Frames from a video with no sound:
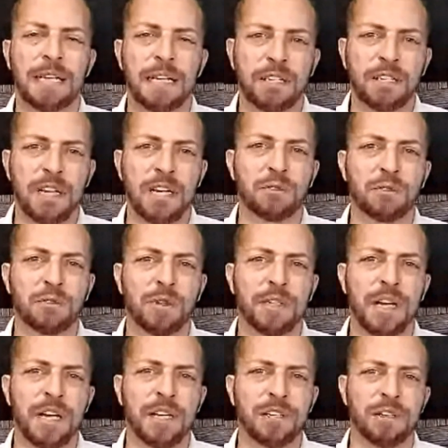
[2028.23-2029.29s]

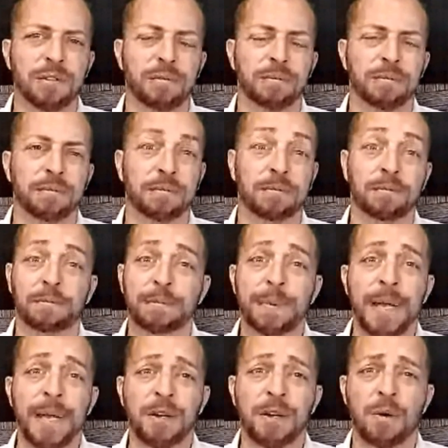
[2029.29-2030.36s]
Decentralization,
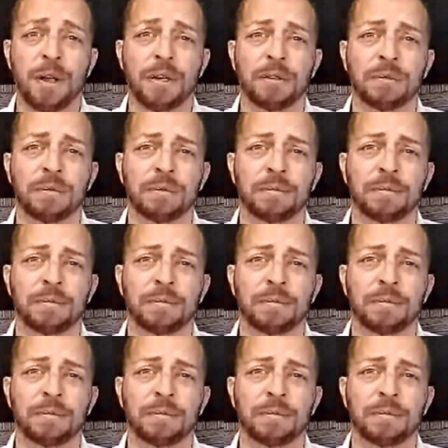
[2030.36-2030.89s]
Bitcoin,